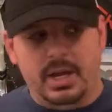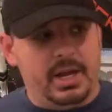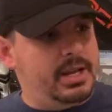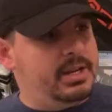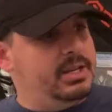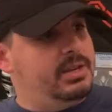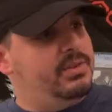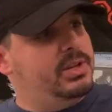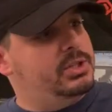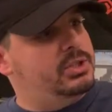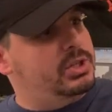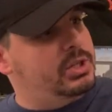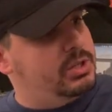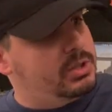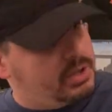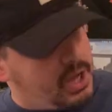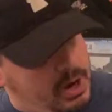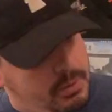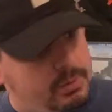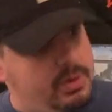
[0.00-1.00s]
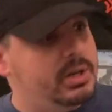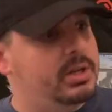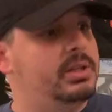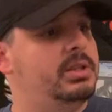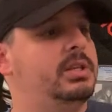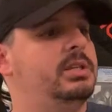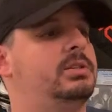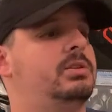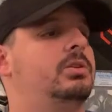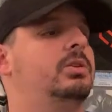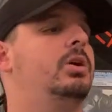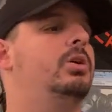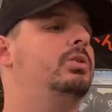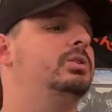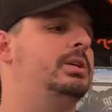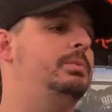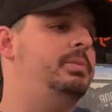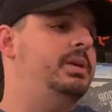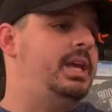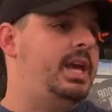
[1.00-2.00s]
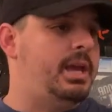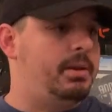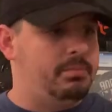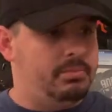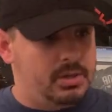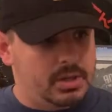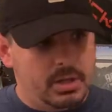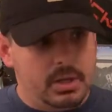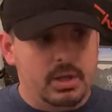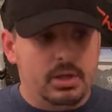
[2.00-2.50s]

And he eventually got rid of these clothes and became